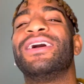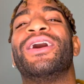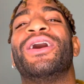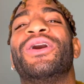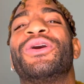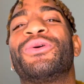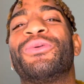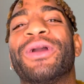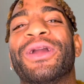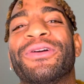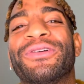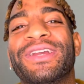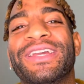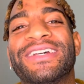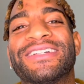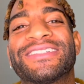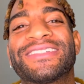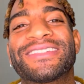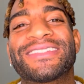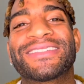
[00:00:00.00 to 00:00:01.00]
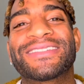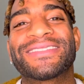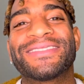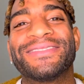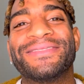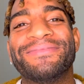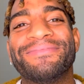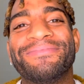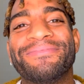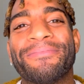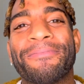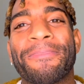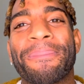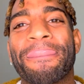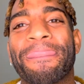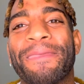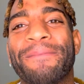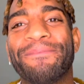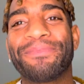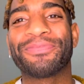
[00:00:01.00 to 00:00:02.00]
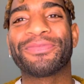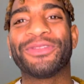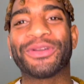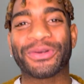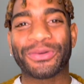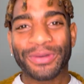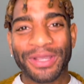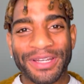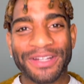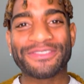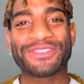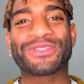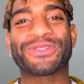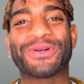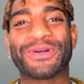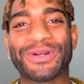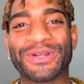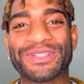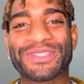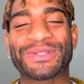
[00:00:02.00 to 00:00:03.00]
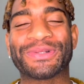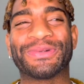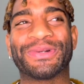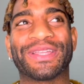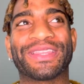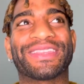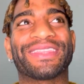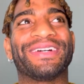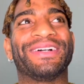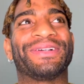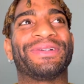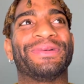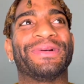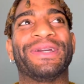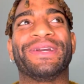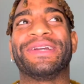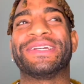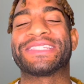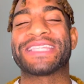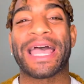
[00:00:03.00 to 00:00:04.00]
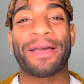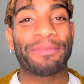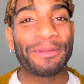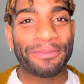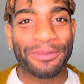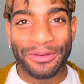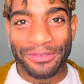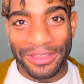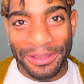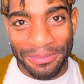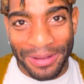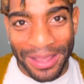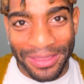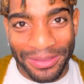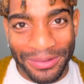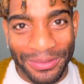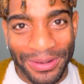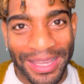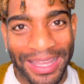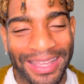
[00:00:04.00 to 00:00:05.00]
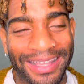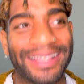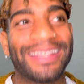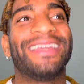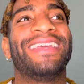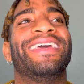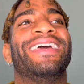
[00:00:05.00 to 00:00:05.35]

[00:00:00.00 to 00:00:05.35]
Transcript: Aquarius. The Queen of Swords with Aquarius. Happy birthday, by the way.